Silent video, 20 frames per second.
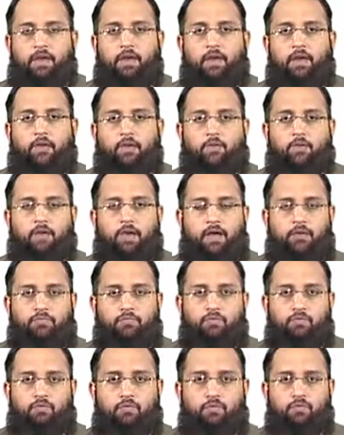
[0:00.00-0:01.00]
you have
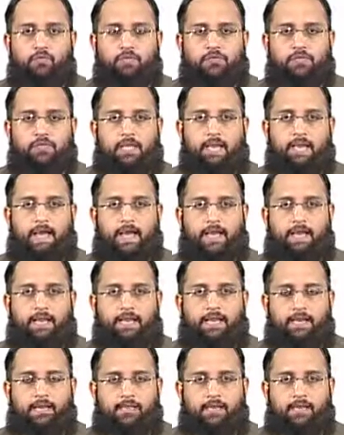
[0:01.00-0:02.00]
used an
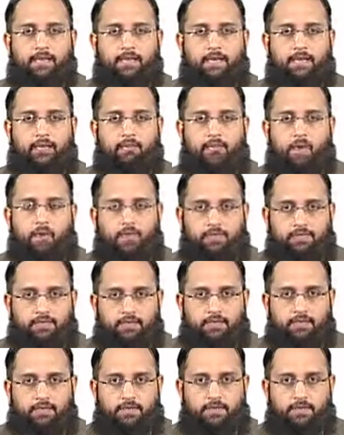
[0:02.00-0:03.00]
internet
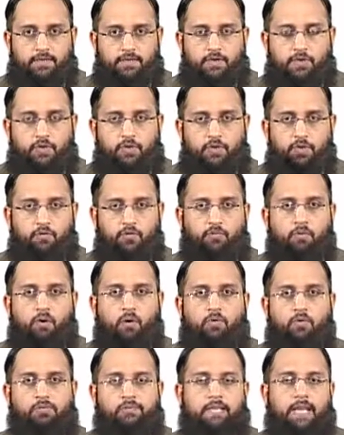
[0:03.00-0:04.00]
browser to
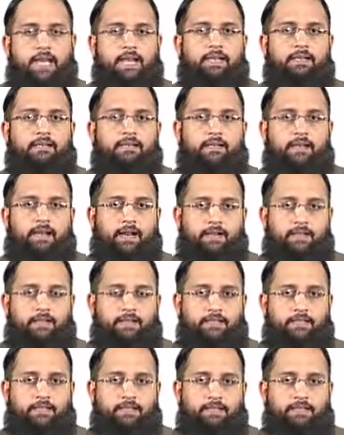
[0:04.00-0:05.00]
browse the internet.
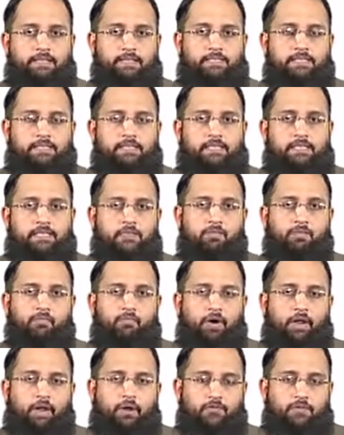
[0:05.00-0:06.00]
This is
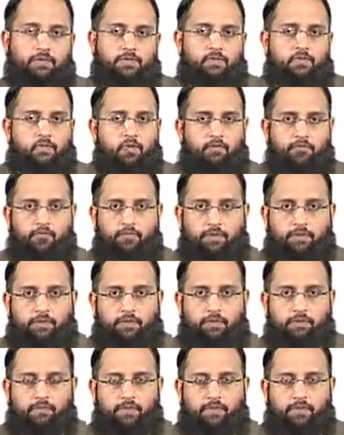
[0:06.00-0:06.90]
one of the software.